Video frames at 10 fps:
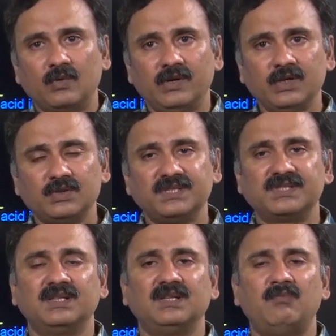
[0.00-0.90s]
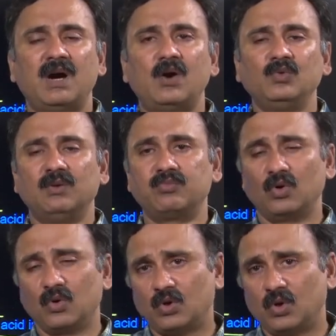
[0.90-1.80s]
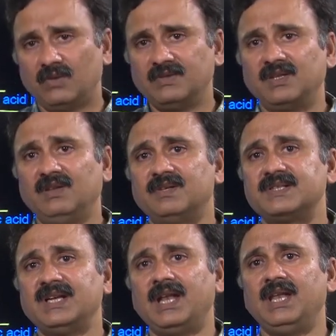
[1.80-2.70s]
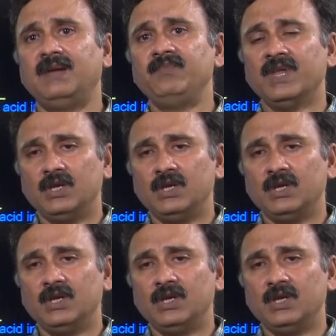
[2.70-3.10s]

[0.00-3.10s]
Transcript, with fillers: going to discuss about the protocol of the silver staining,